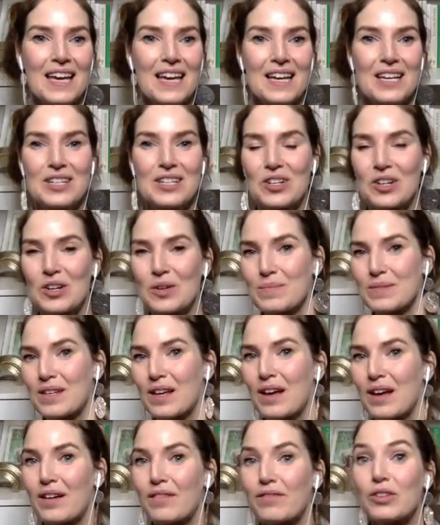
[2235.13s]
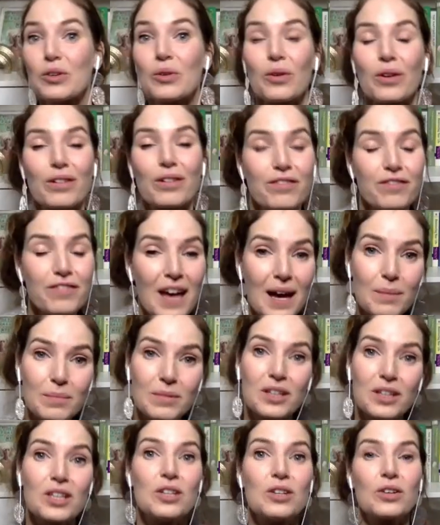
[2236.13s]
in terms of your
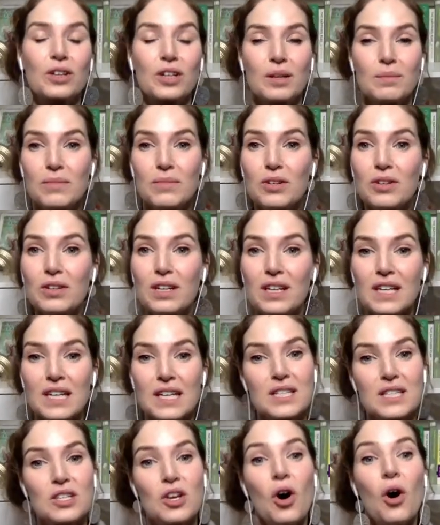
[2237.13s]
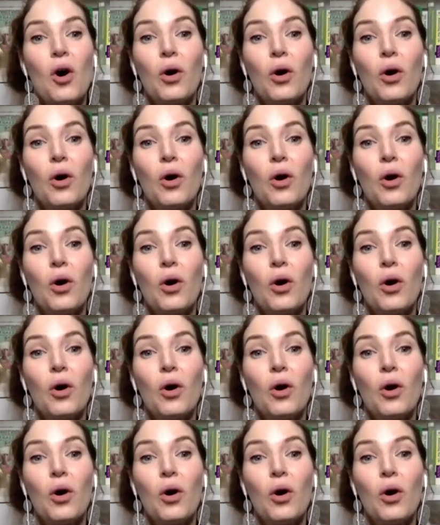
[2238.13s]
family, your communities,